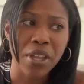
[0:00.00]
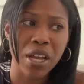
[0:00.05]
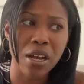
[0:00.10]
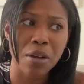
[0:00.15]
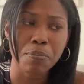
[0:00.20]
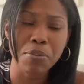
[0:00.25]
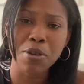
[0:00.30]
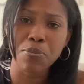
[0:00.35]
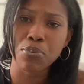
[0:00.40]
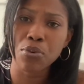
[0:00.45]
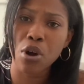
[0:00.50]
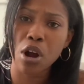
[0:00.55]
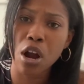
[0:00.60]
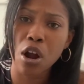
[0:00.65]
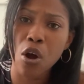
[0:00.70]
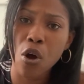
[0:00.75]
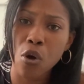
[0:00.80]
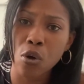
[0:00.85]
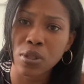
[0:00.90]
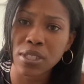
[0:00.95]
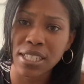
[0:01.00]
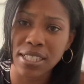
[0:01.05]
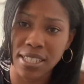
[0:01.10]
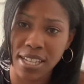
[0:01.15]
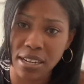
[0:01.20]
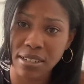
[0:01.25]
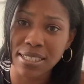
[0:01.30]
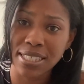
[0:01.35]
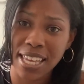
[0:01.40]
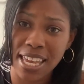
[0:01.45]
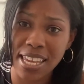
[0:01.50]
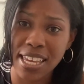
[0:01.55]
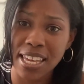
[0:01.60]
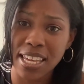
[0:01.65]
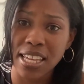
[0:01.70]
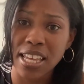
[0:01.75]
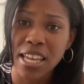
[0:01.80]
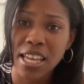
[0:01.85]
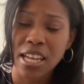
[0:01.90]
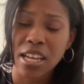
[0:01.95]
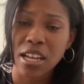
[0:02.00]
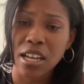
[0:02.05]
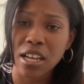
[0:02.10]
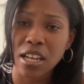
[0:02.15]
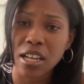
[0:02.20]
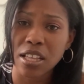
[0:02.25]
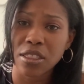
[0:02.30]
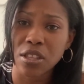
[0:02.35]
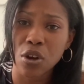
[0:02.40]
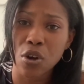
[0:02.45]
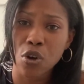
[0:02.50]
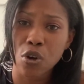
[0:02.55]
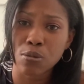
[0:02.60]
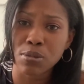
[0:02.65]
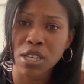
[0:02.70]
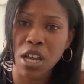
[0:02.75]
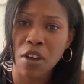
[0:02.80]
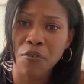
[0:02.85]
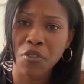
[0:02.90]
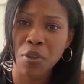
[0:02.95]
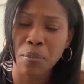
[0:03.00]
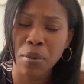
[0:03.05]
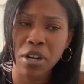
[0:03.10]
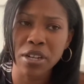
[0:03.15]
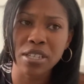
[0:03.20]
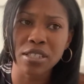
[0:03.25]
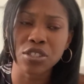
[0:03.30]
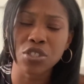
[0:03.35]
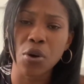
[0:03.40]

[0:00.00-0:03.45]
people are they're taking the homes off the market.